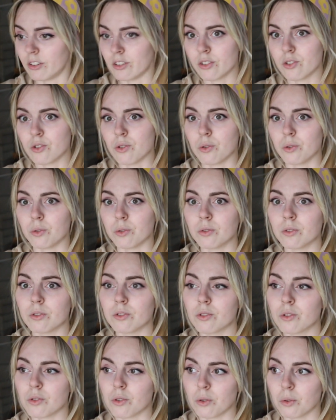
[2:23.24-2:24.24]
June
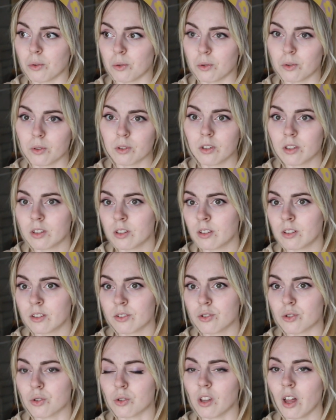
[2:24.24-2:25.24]
to
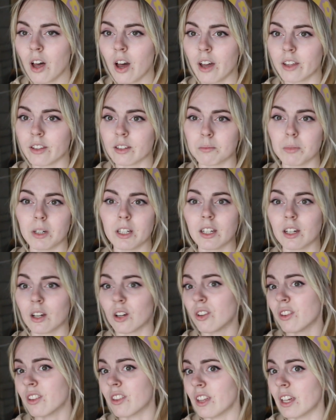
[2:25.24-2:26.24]
July, depending
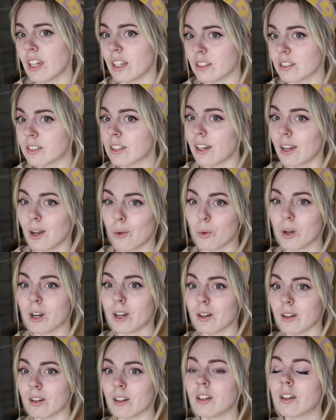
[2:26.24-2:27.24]
on things that I
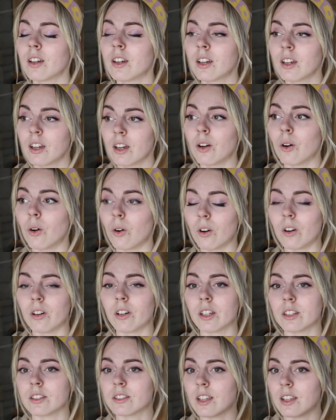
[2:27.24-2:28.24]
wanna, or
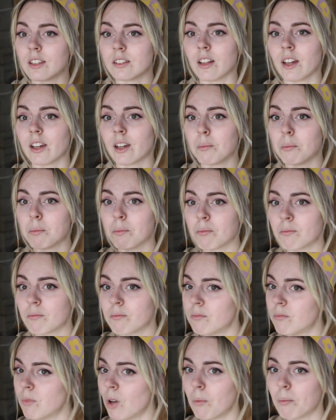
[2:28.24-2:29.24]
it says like a
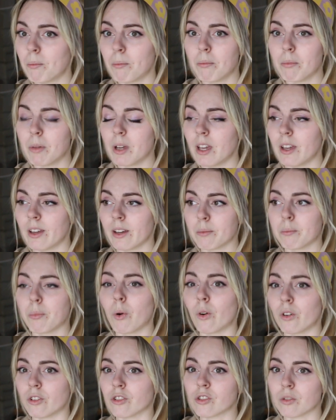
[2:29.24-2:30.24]
big
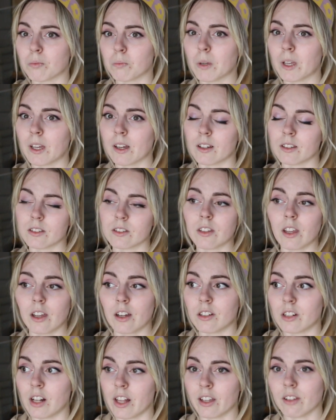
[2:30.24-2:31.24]
portion because they
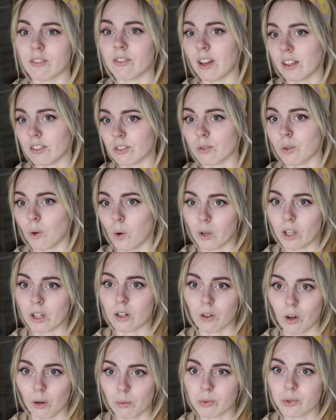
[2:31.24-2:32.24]
are like fast growing
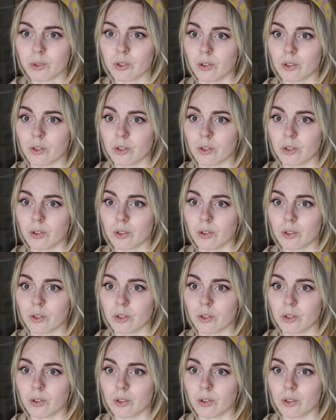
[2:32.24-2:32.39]
crops.